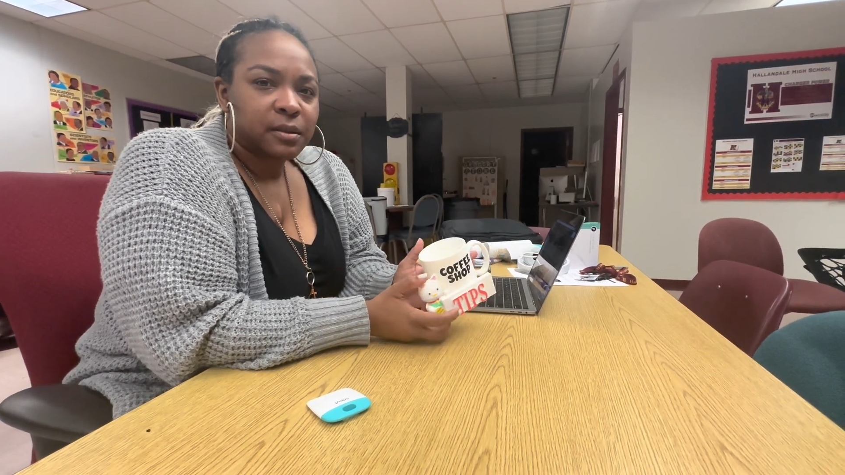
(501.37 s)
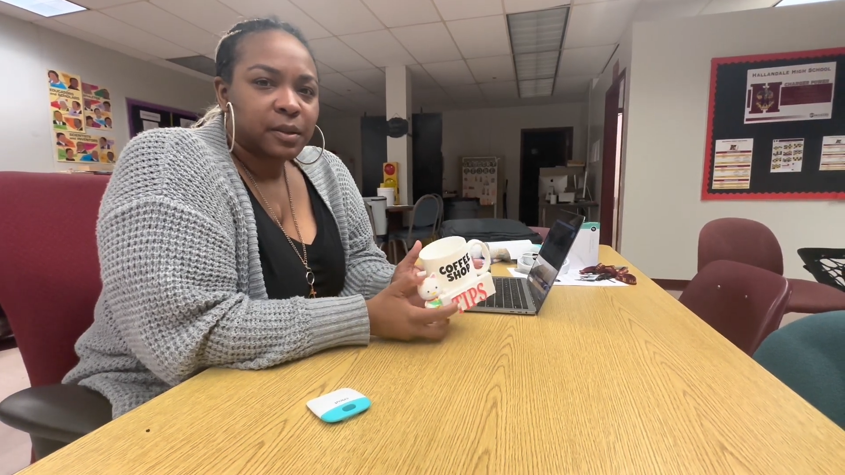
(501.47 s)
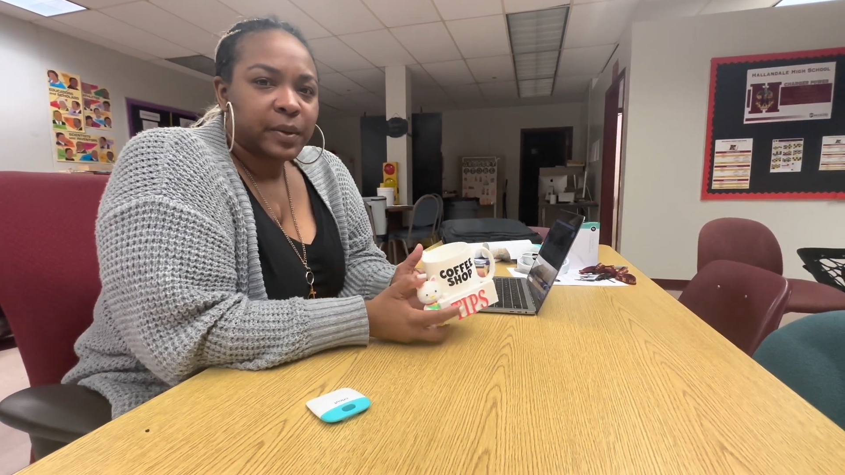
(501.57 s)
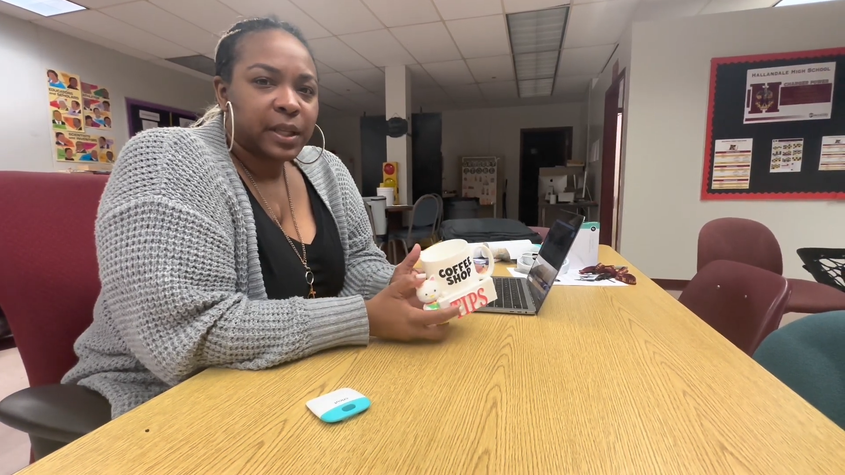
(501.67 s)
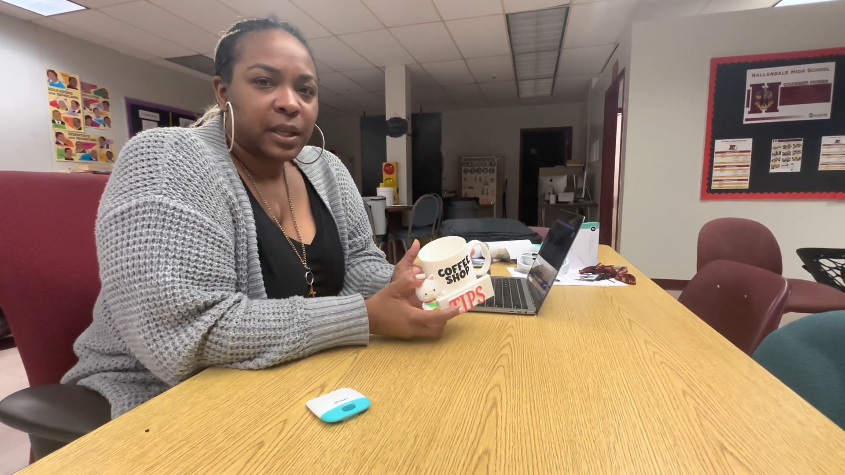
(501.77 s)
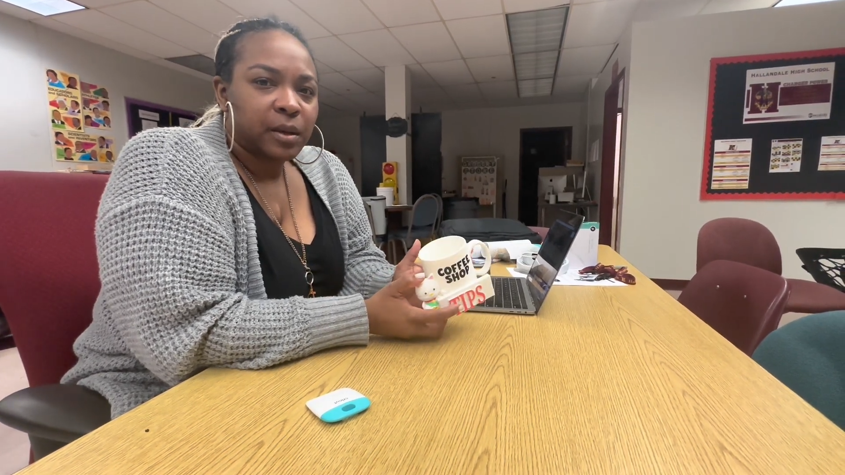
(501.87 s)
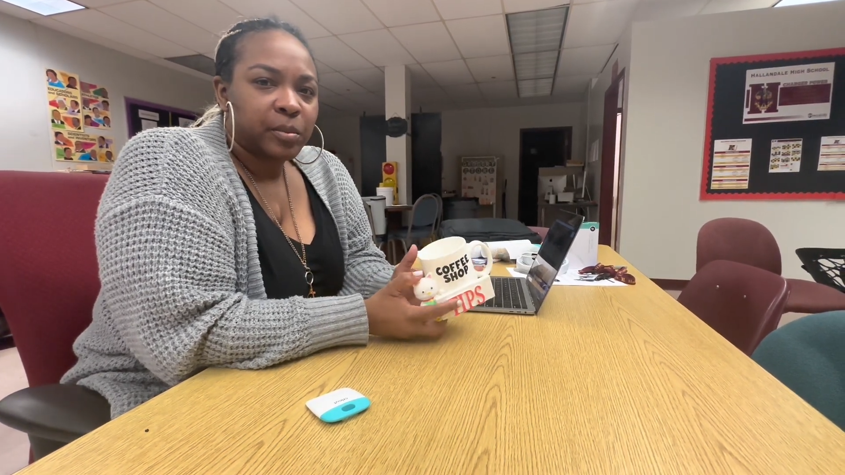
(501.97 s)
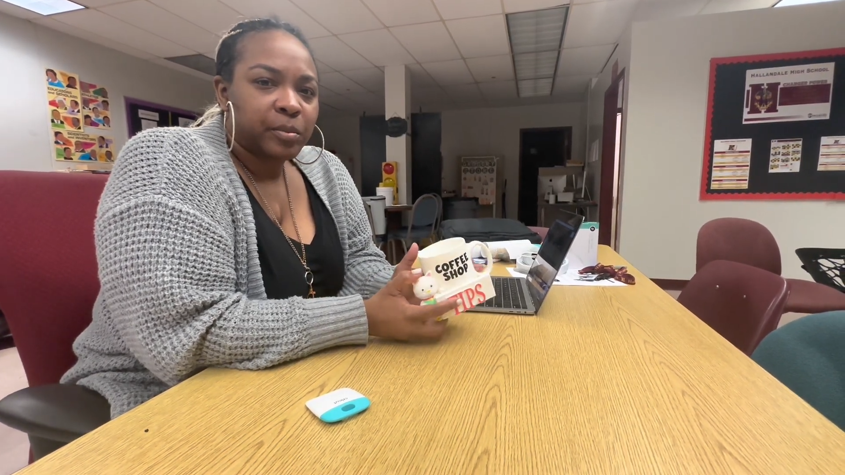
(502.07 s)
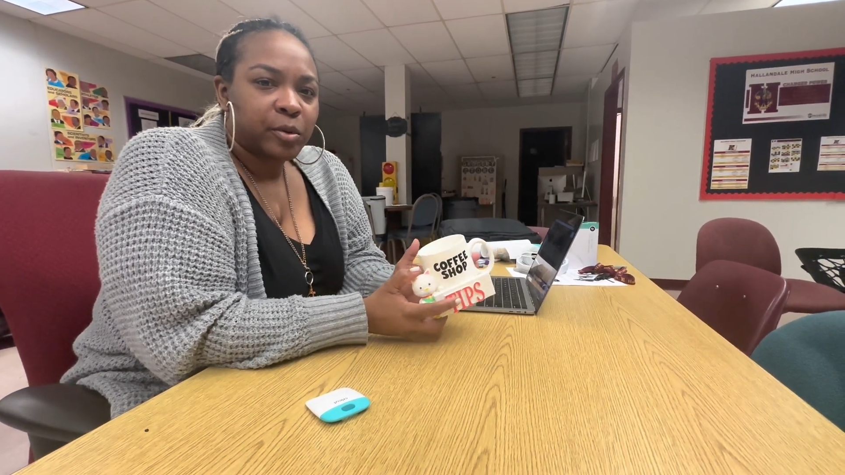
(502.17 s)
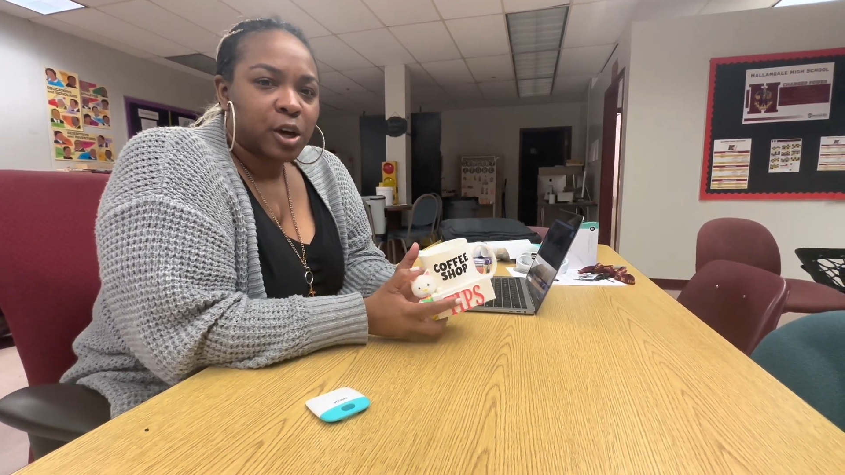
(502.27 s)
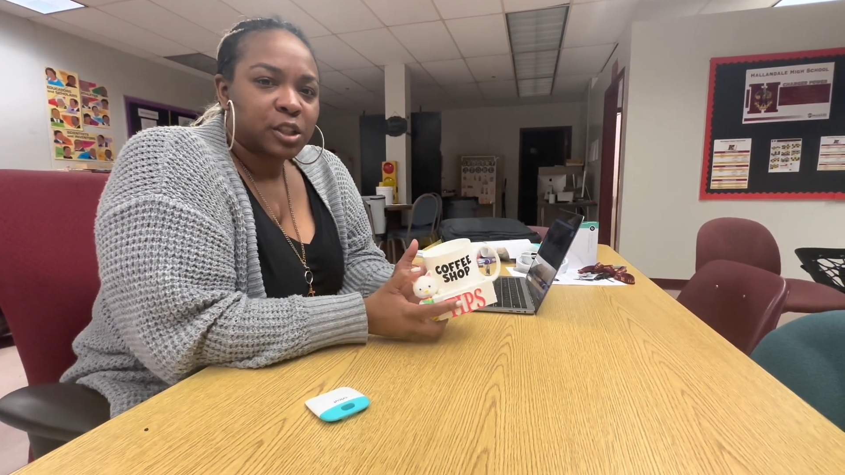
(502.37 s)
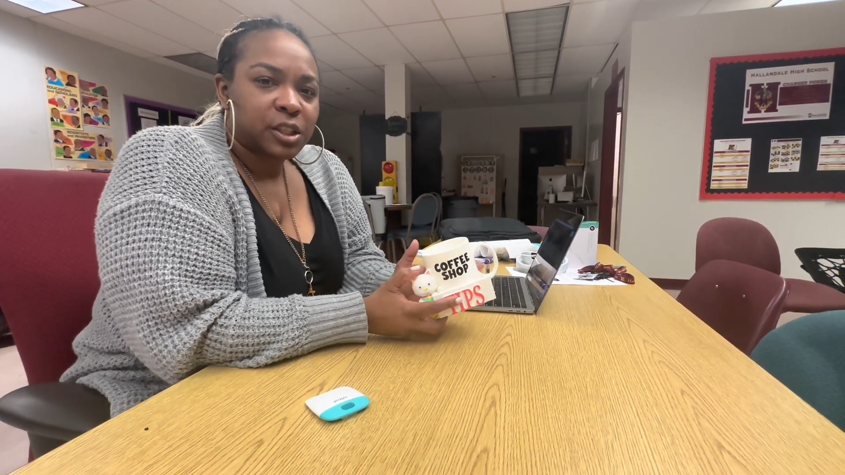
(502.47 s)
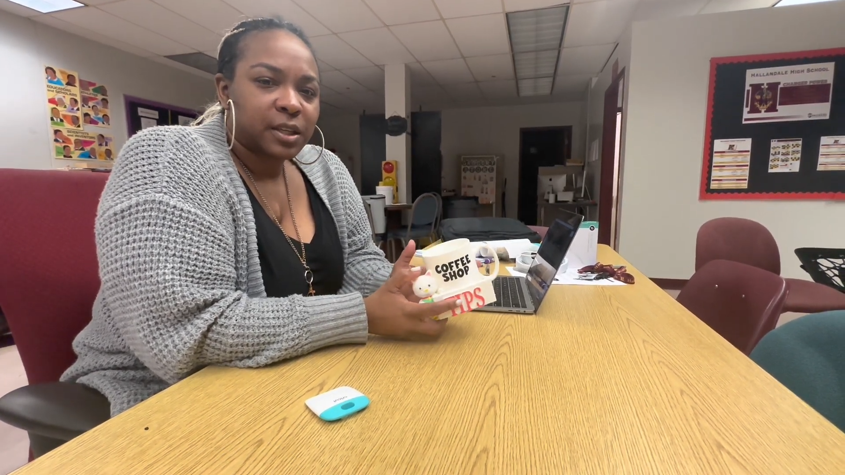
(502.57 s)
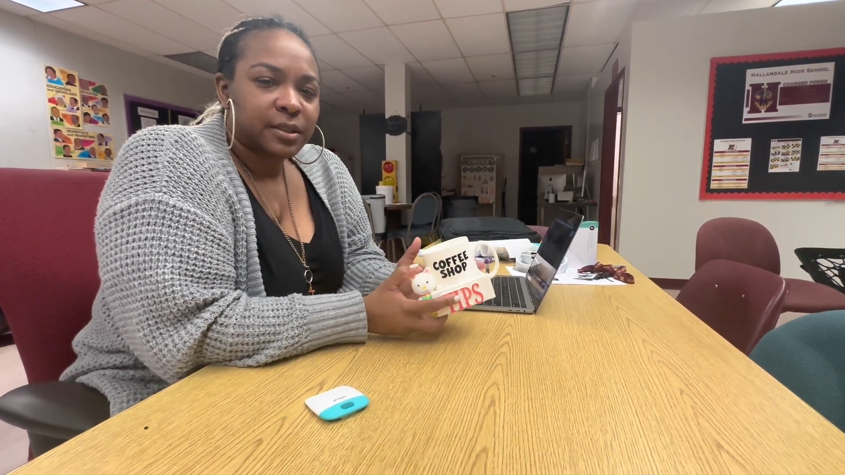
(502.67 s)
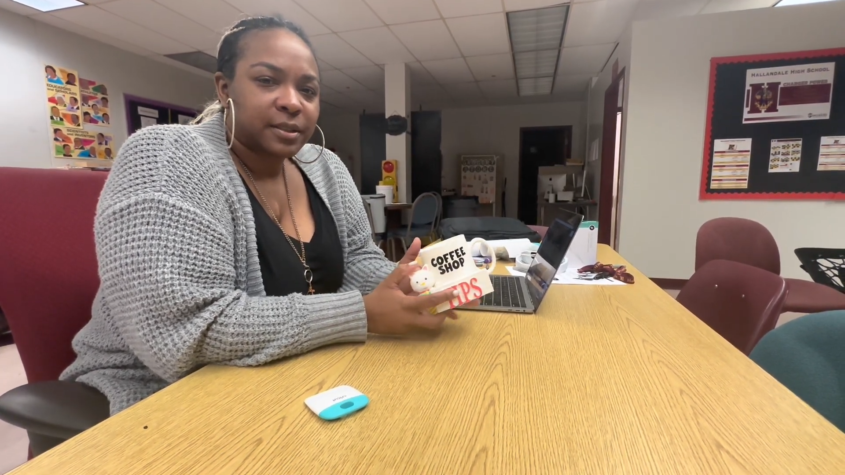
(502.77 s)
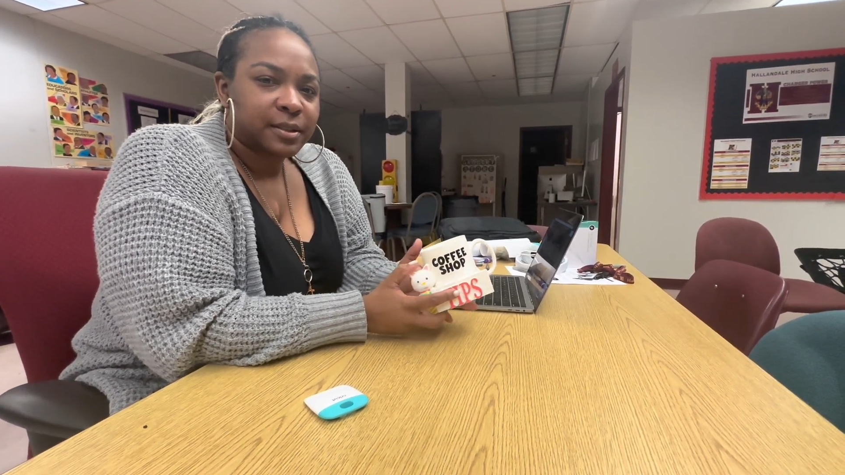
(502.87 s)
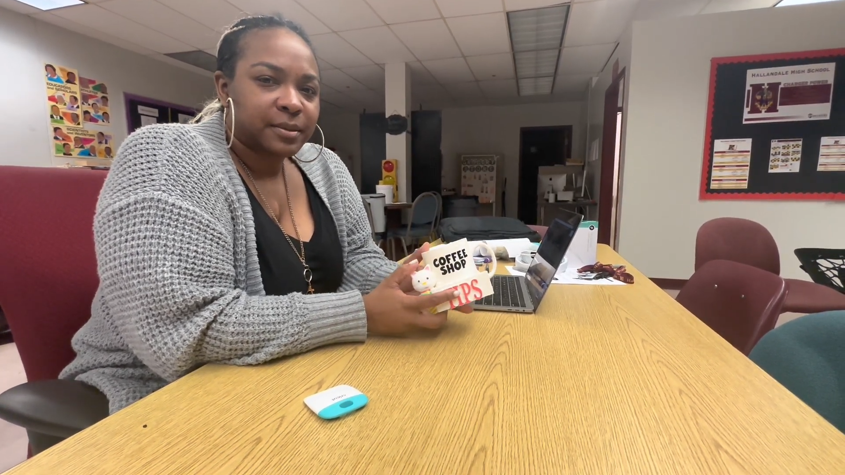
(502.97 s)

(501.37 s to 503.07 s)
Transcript: 3D project.